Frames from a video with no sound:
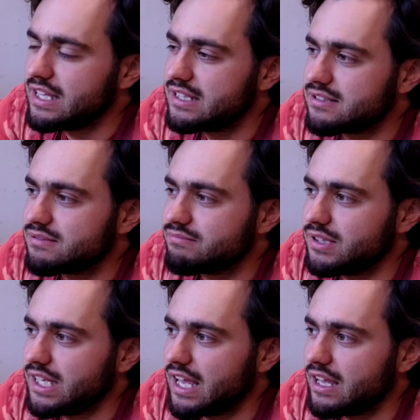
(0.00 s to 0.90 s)
it's,
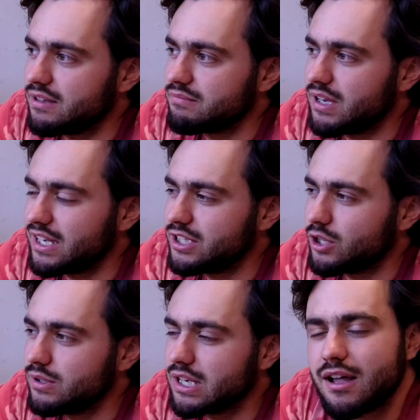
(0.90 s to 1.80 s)
yeah, I
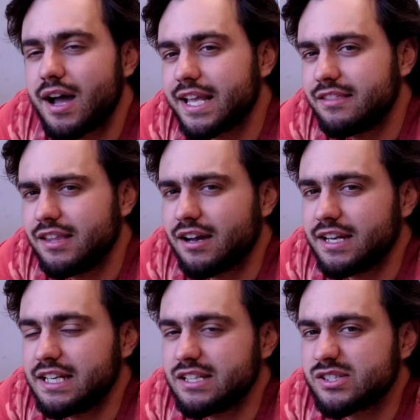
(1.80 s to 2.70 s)
don't like the
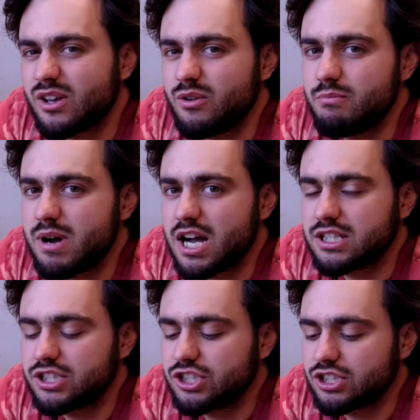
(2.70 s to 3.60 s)
idea so
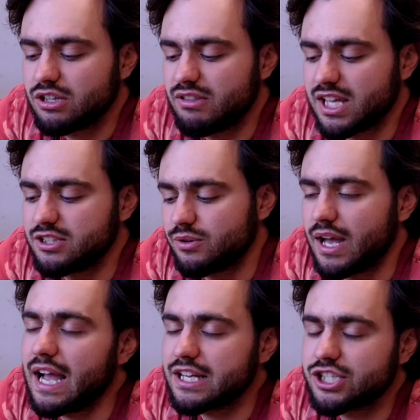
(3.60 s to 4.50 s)
much than
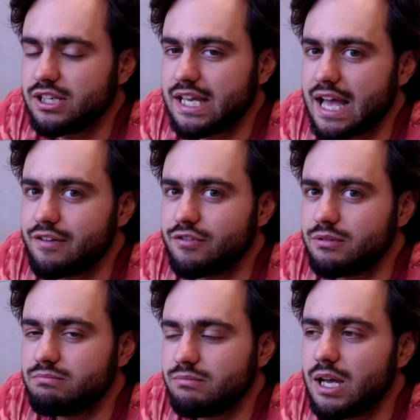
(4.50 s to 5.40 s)
to actually have
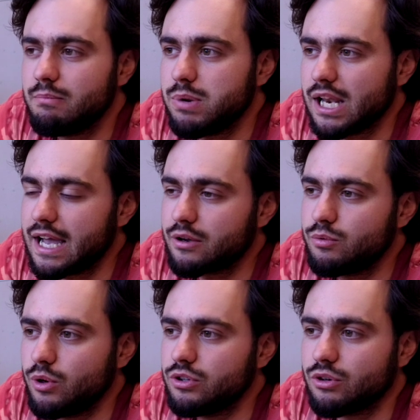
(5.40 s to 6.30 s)
a
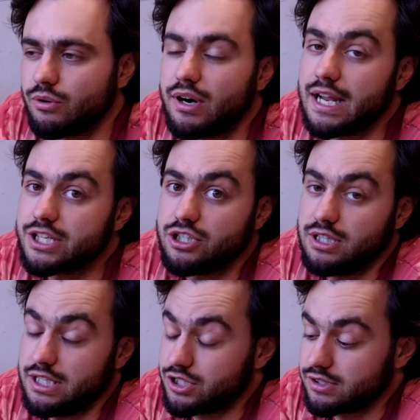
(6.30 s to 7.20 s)
black wood or
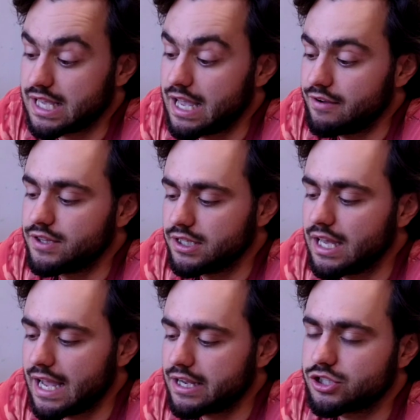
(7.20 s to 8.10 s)
actually just have
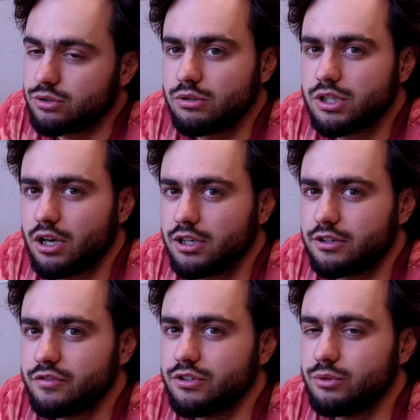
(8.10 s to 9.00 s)
the actual
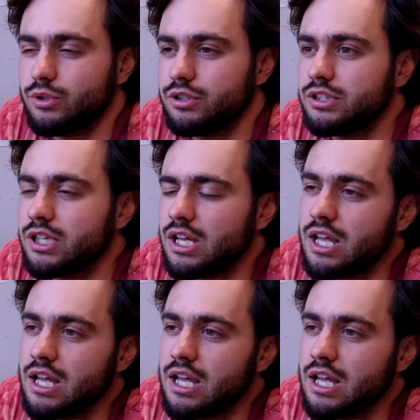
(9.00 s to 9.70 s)
color of the wood.